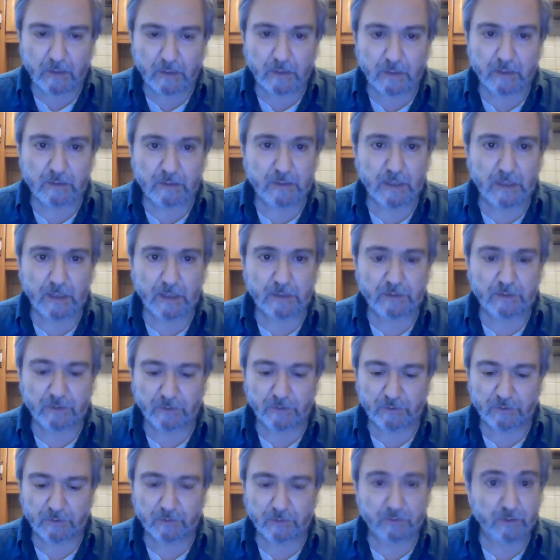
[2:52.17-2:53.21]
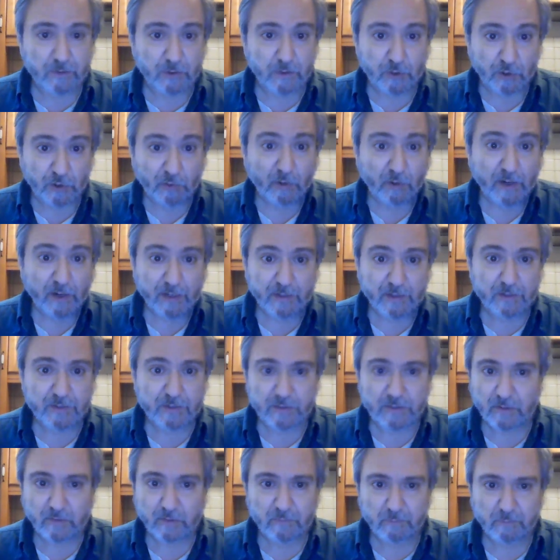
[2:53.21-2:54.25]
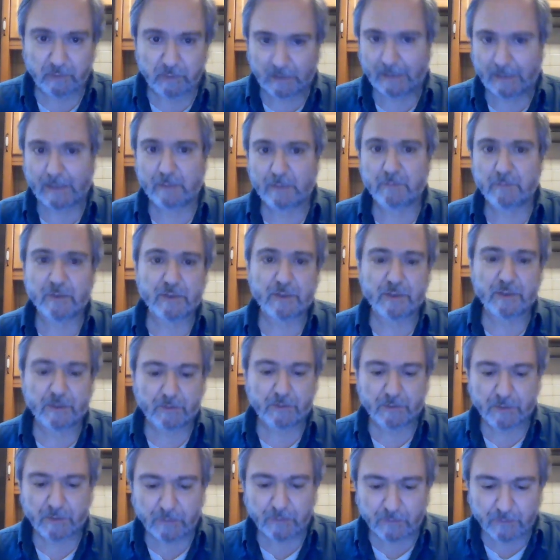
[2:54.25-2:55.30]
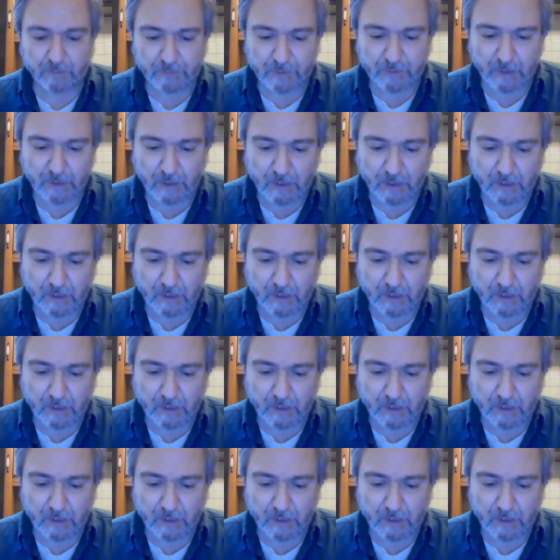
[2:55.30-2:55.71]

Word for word: contains this detritus of plant materials